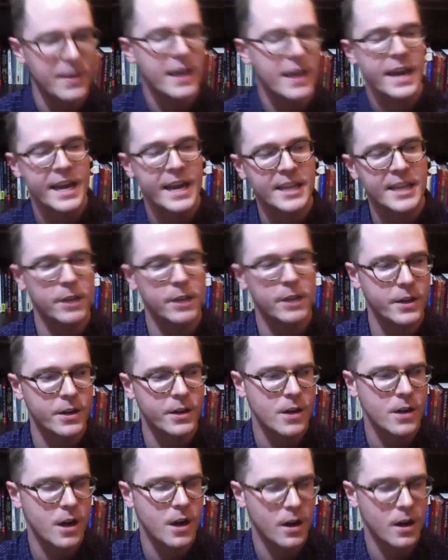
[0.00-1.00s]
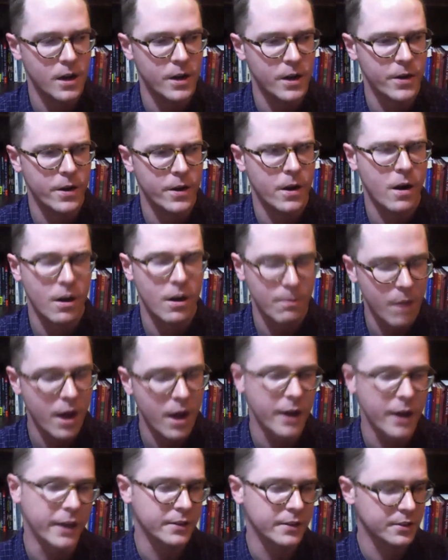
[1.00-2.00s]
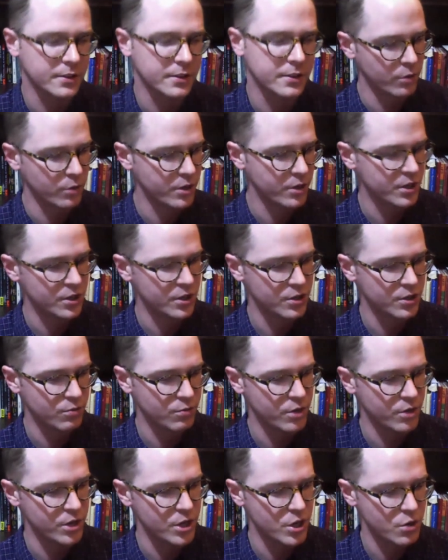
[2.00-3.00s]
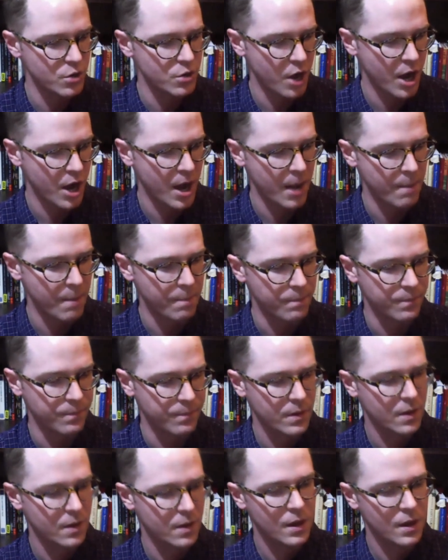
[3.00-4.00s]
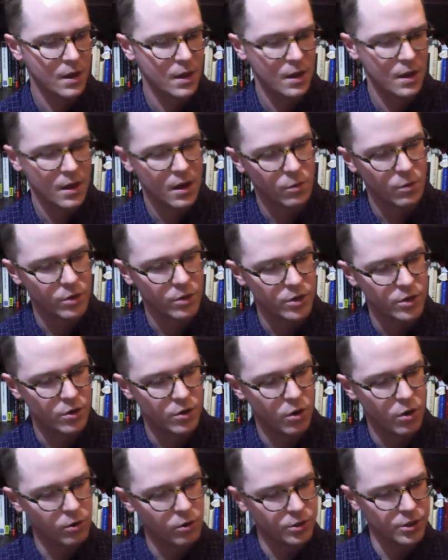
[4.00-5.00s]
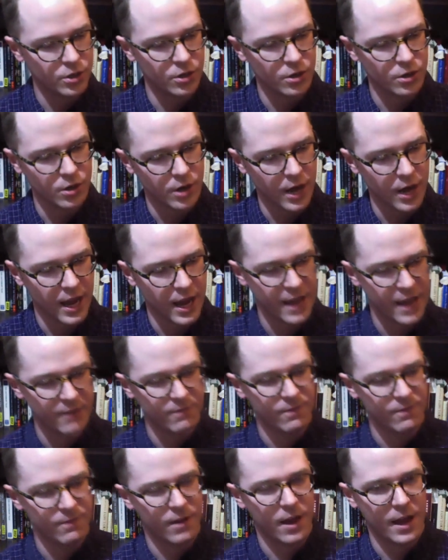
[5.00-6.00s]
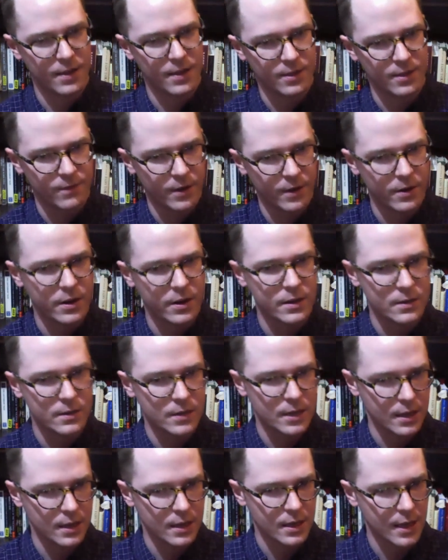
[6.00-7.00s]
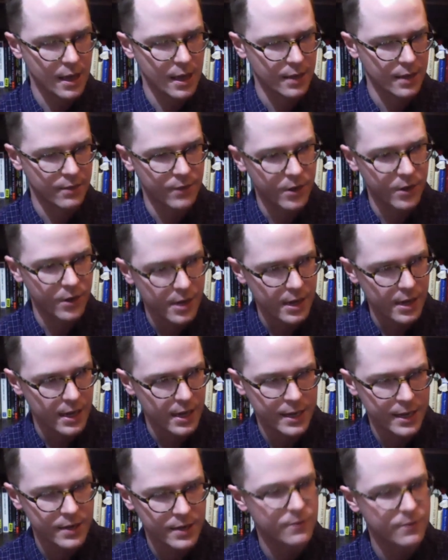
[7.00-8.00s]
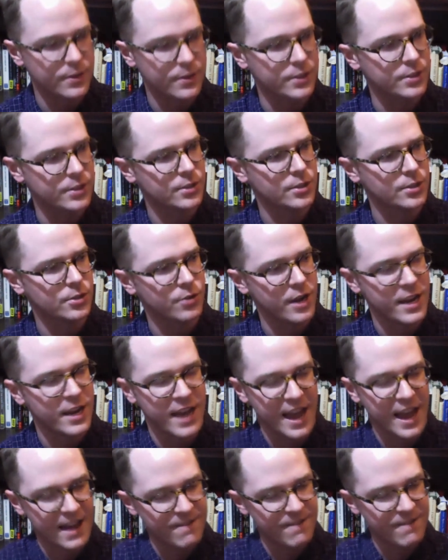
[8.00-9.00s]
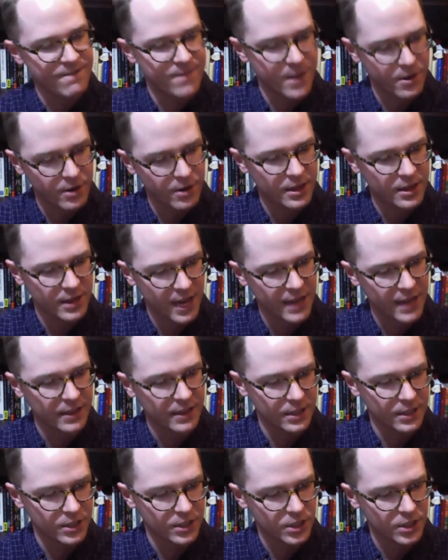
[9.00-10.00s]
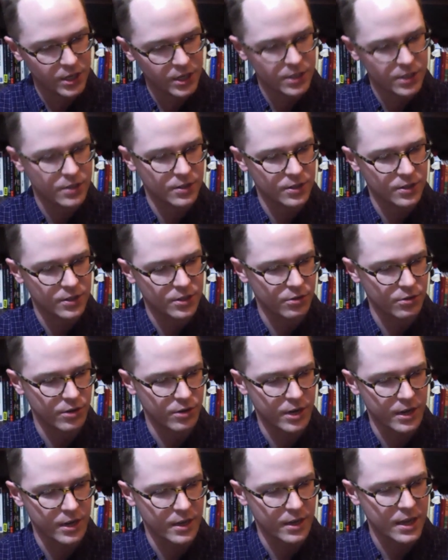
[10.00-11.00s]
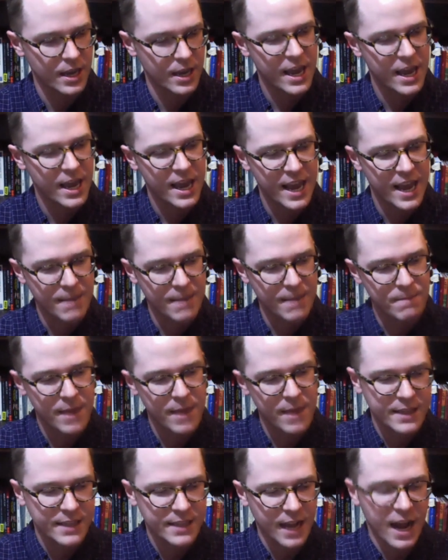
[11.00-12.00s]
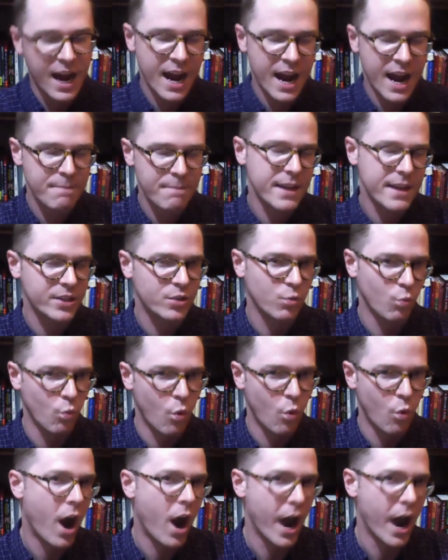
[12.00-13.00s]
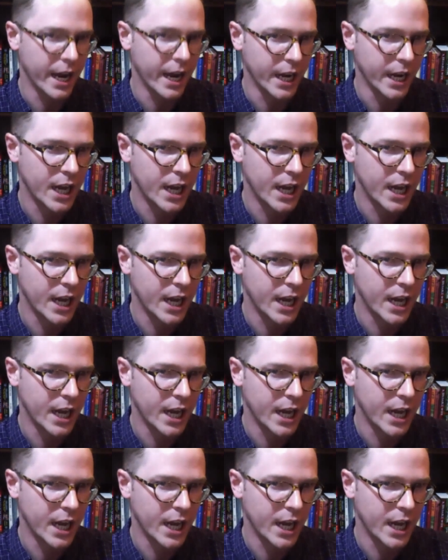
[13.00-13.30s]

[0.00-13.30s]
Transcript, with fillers: it's played on on harmonics, which is when you um, when you hold your hand at the very at the very end of the string and very lightly touch the string, it makes a high pitched whine.